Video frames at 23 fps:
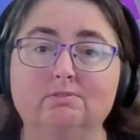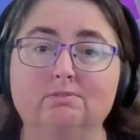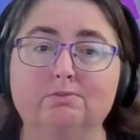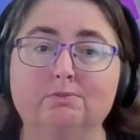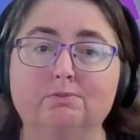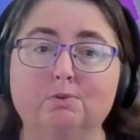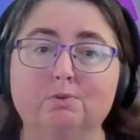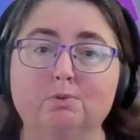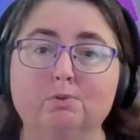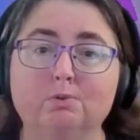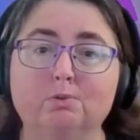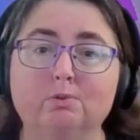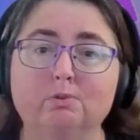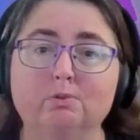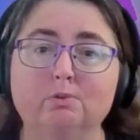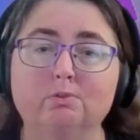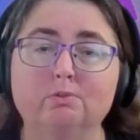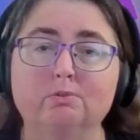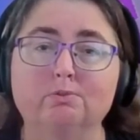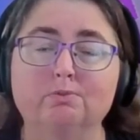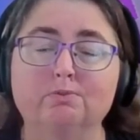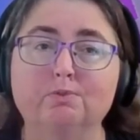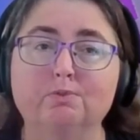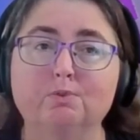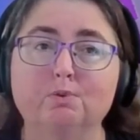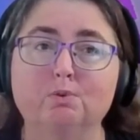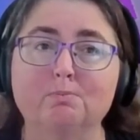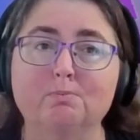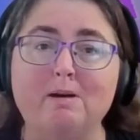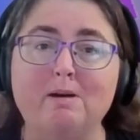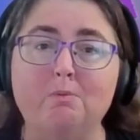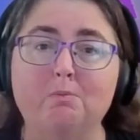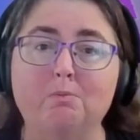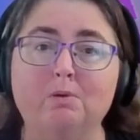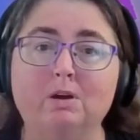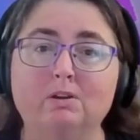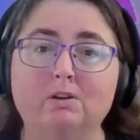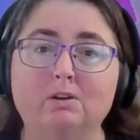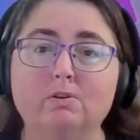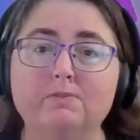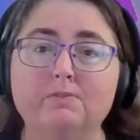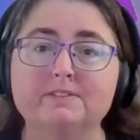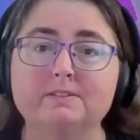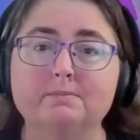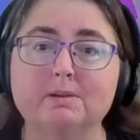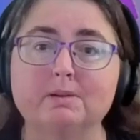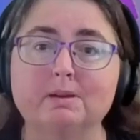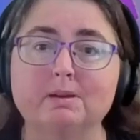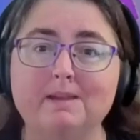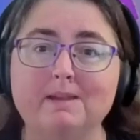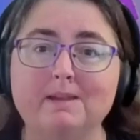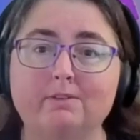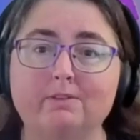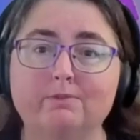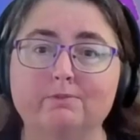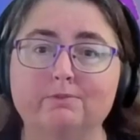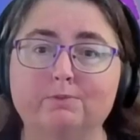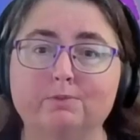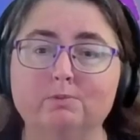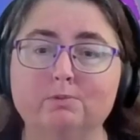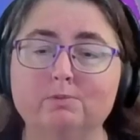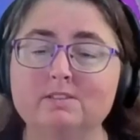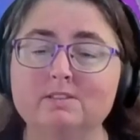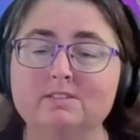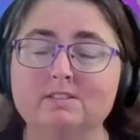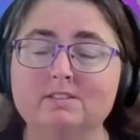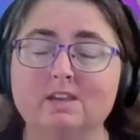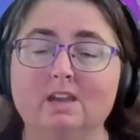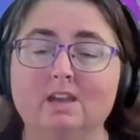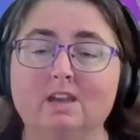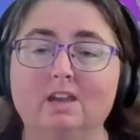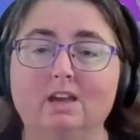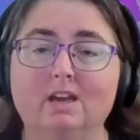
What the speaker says: for my one-offs and my back and forwards.